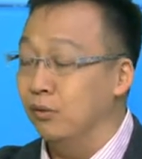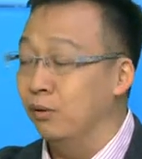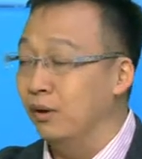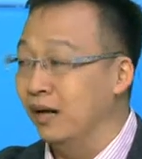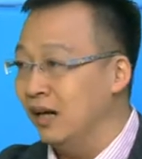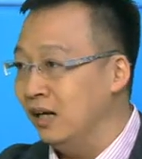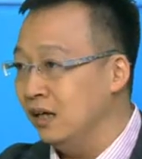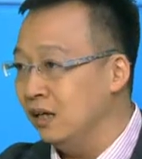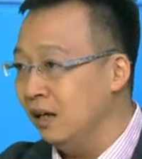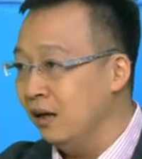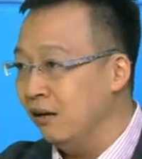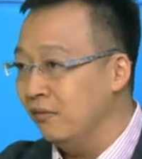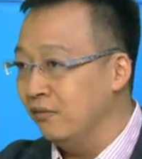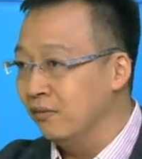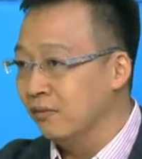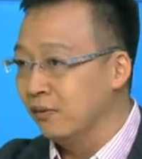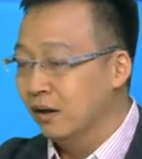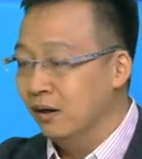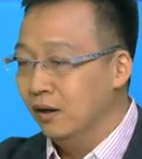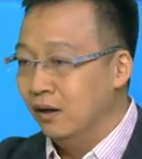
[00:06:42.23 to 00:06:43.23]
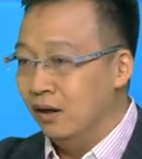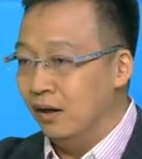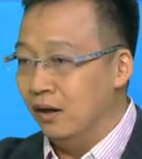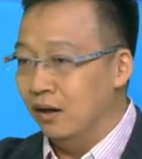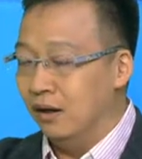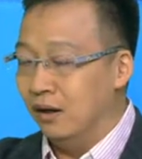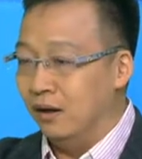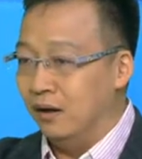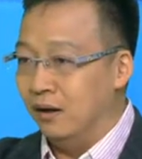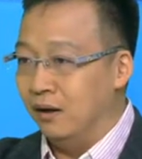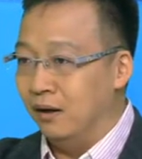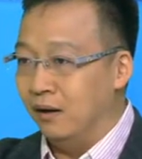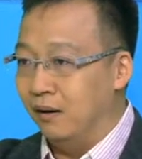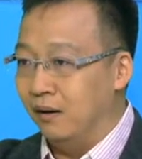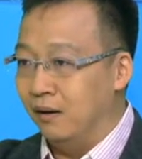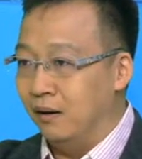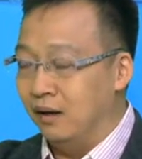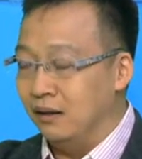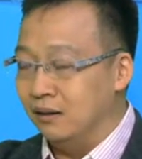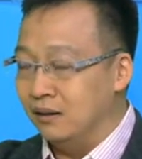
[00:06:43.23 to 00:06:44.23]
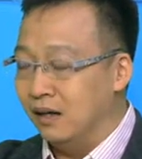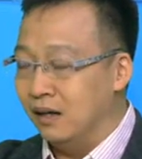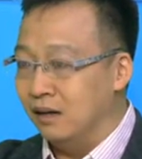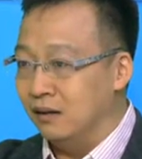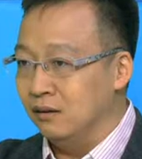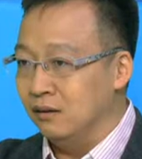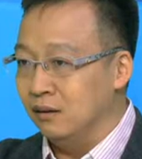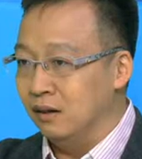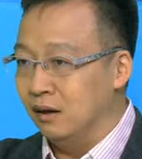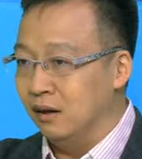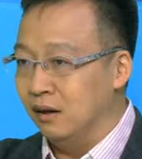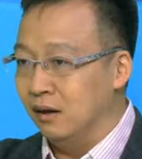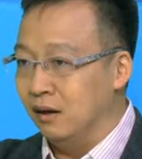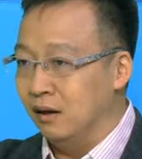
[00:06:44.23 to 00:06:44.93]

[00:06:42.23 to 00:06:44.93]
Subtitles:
creative. And then